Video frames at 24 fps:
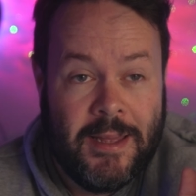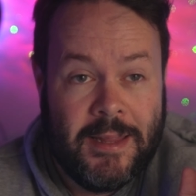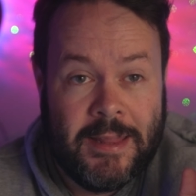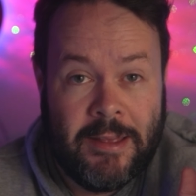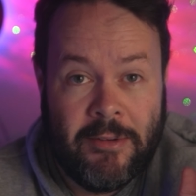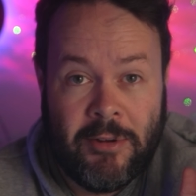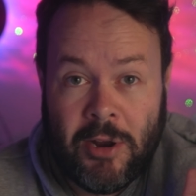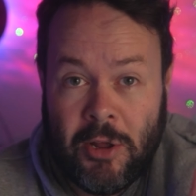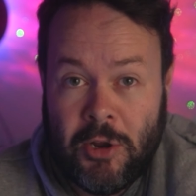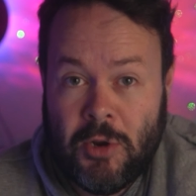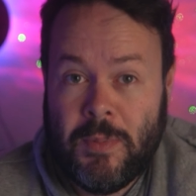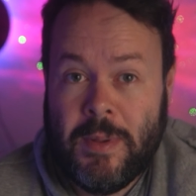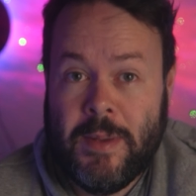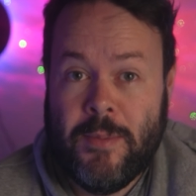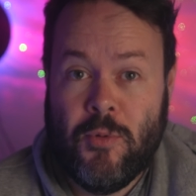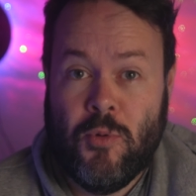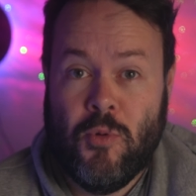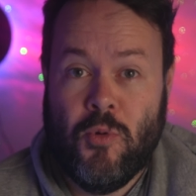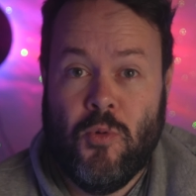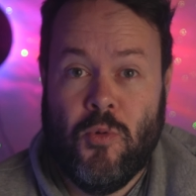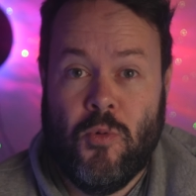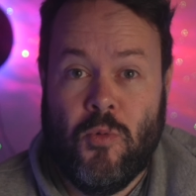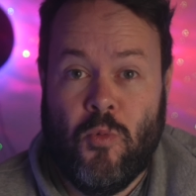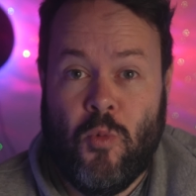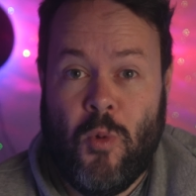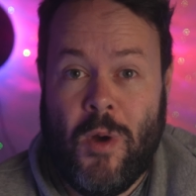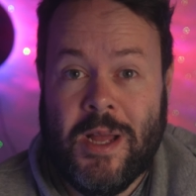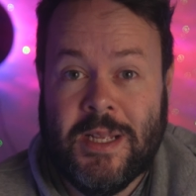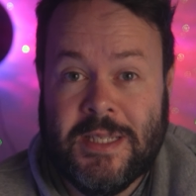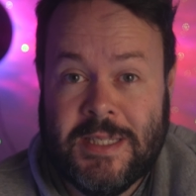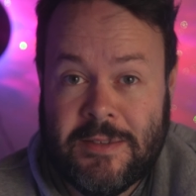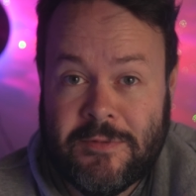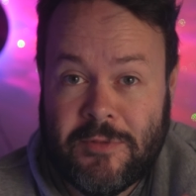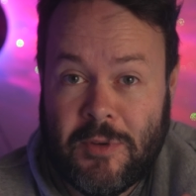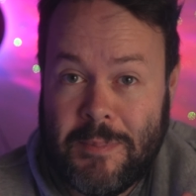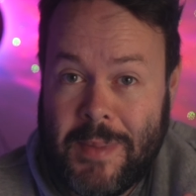There are a lot of people
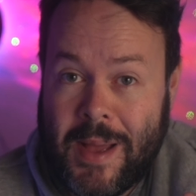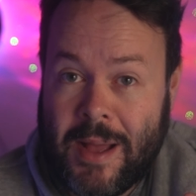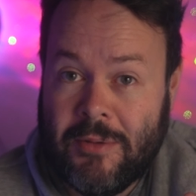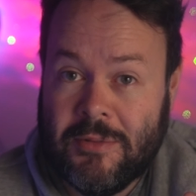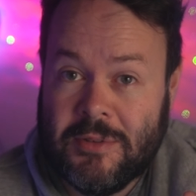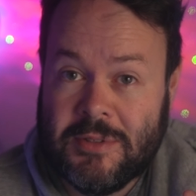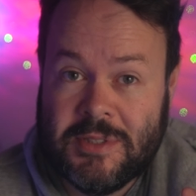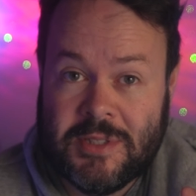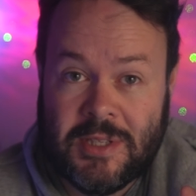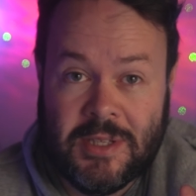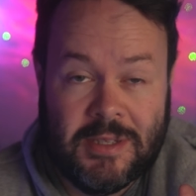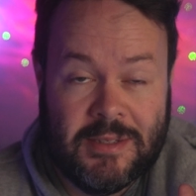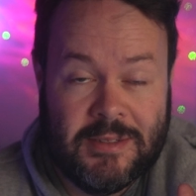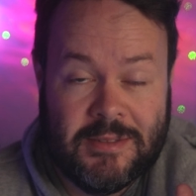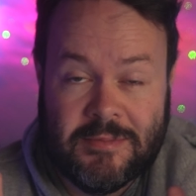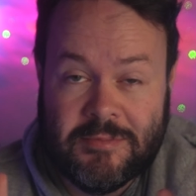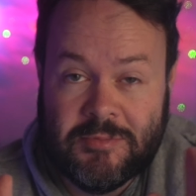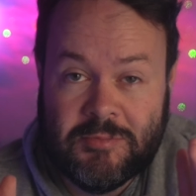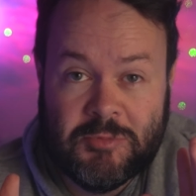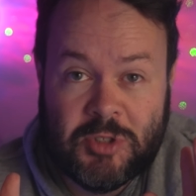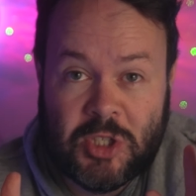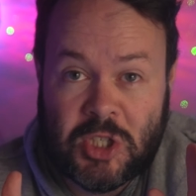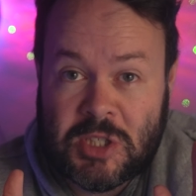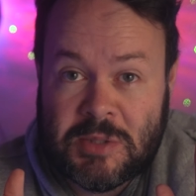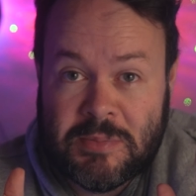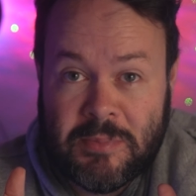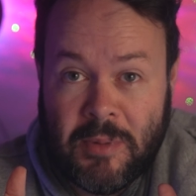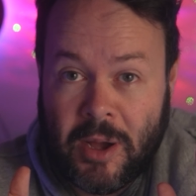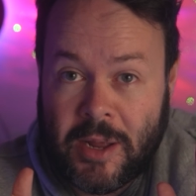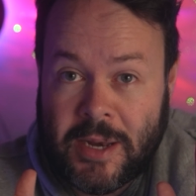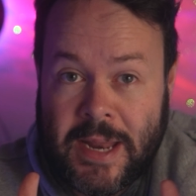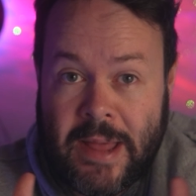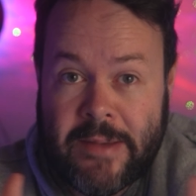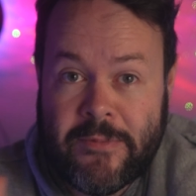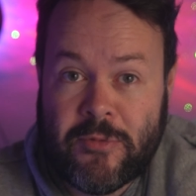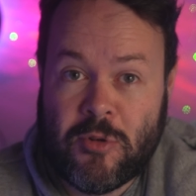waiting for mounts that just
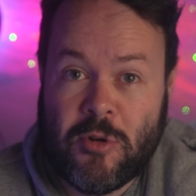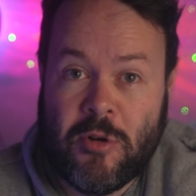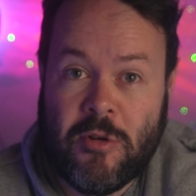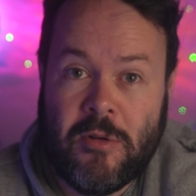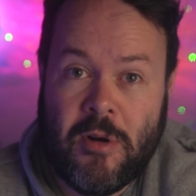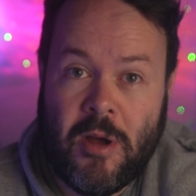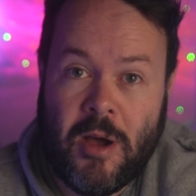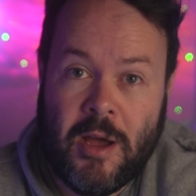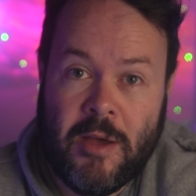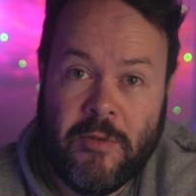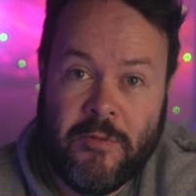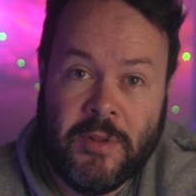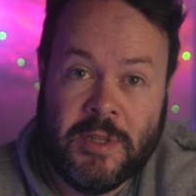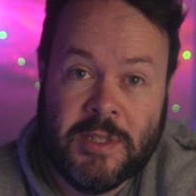might never arrive.